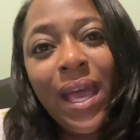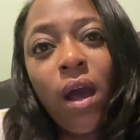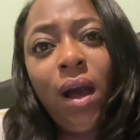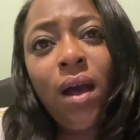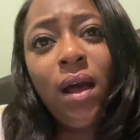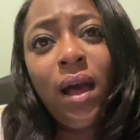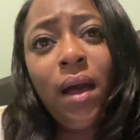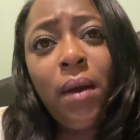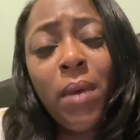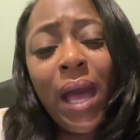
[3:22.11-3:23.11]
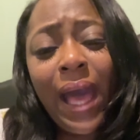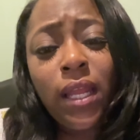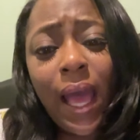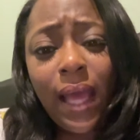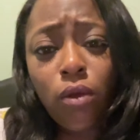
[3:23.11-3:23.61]
I
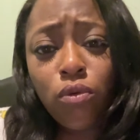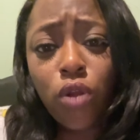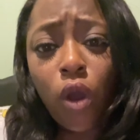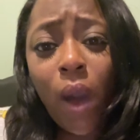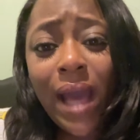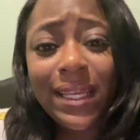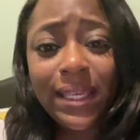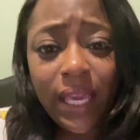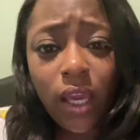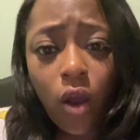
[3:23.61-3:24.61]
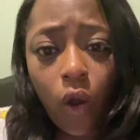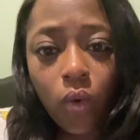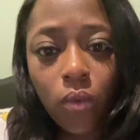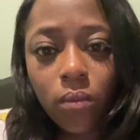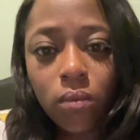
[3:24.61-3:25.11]
don't know how to get home.